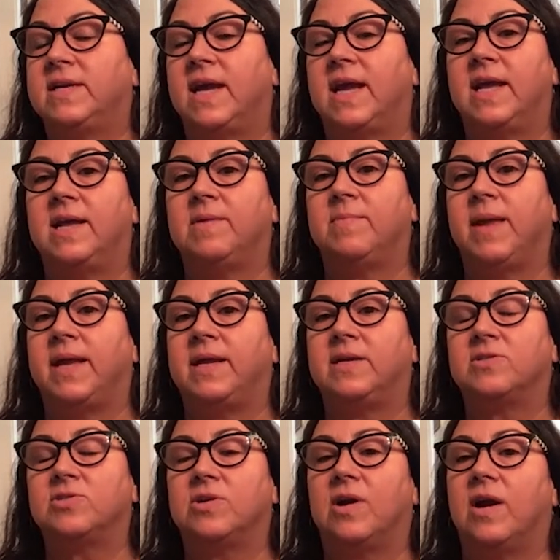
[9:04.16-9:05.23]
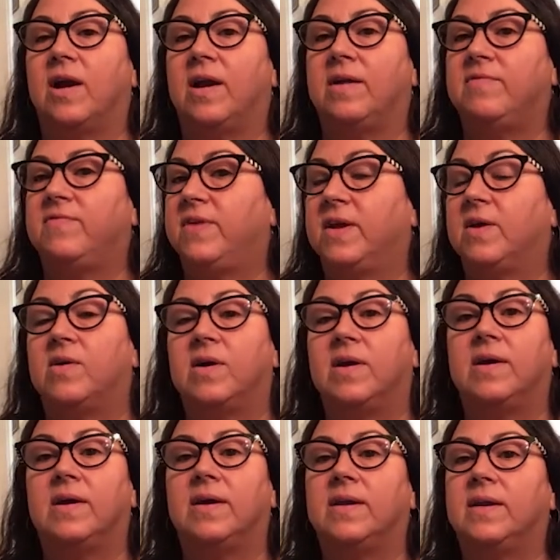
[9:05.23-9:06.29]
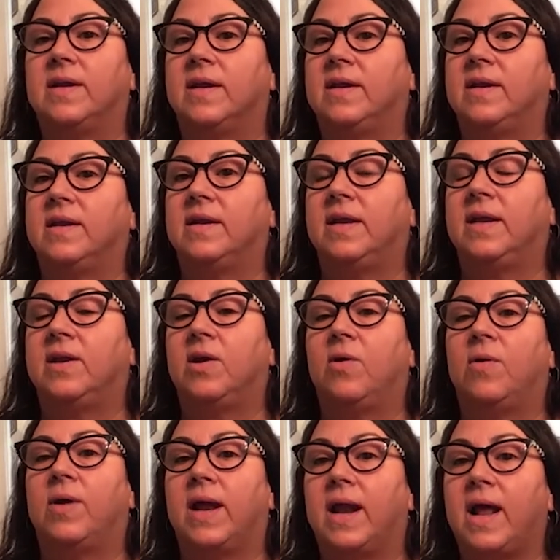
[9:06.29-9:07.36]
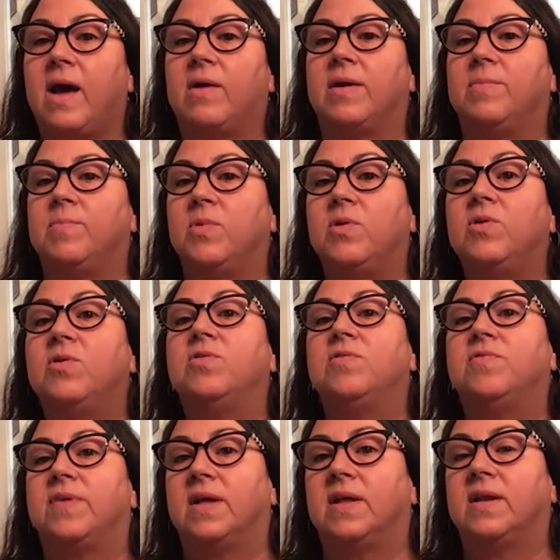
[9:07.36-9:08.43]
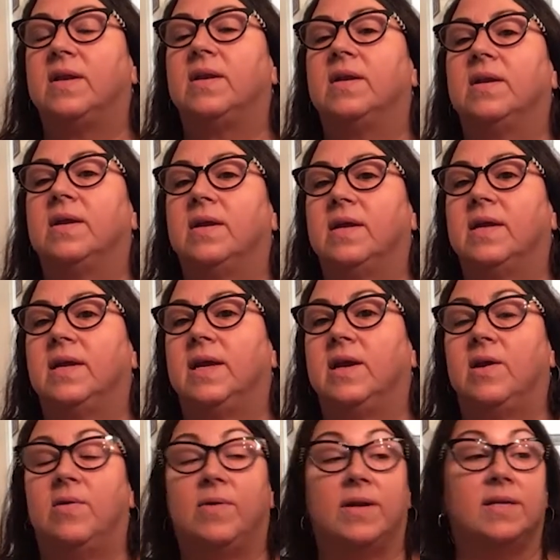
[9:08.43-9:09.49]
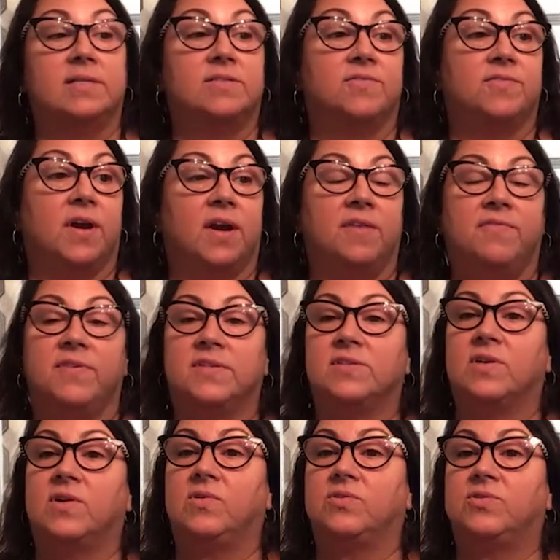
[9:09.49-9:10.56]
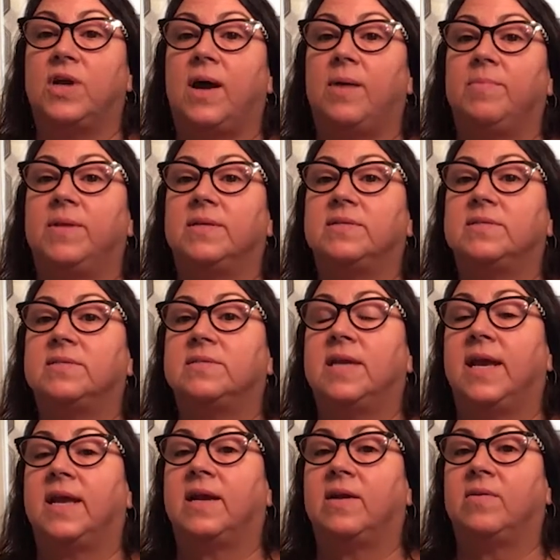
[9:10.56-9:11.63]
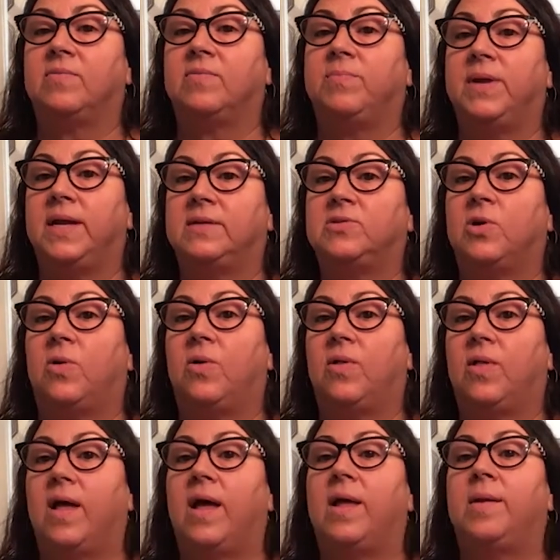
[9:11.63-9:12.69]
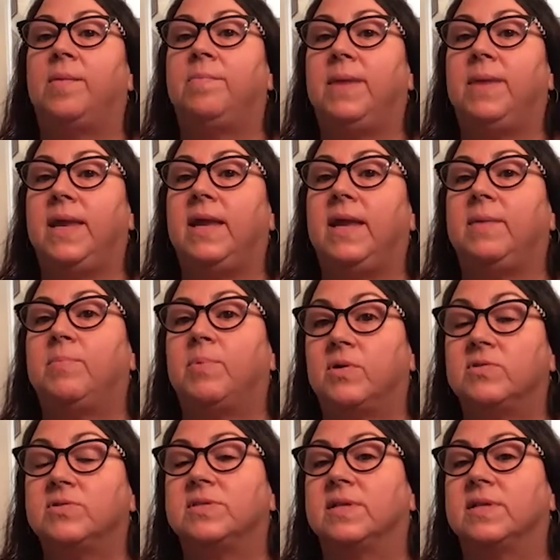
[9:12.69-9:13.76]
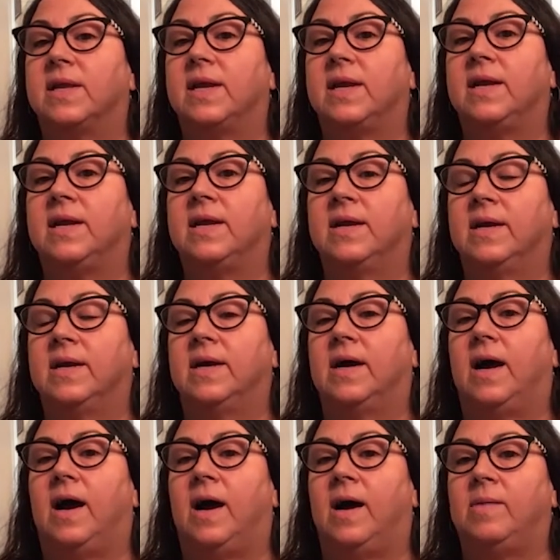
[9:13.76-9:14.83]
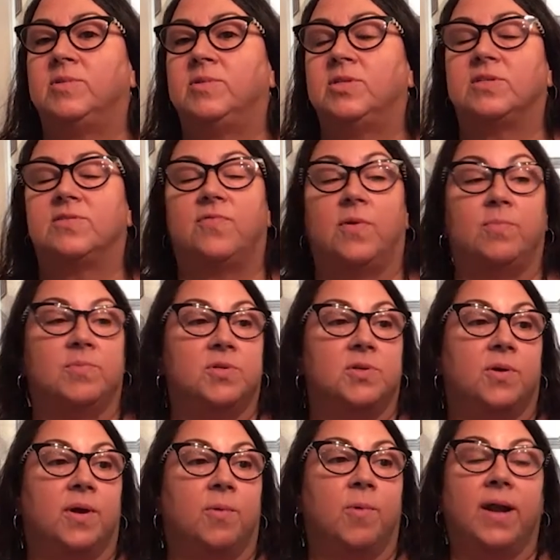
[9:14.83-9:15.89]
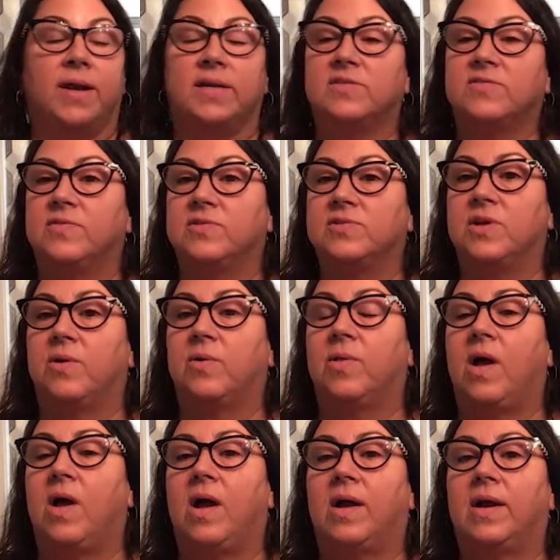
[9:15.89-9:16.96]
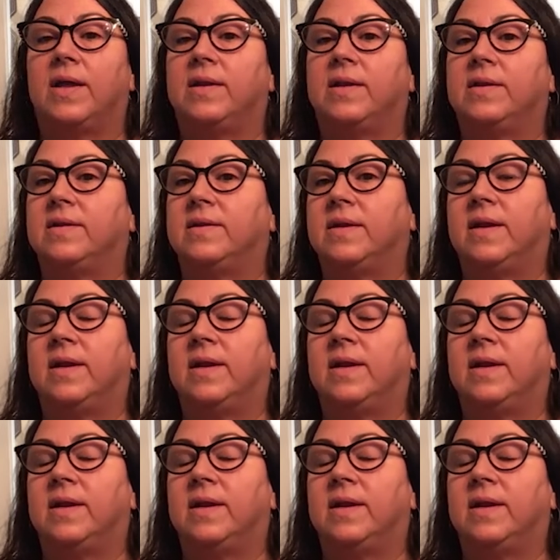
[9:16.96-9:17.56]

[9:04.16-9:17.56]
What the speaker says: day, and making sure I feel good and, get out and move. And, it is a very physical job that's taken a big toll on me personally, just from doing weddings for so long and,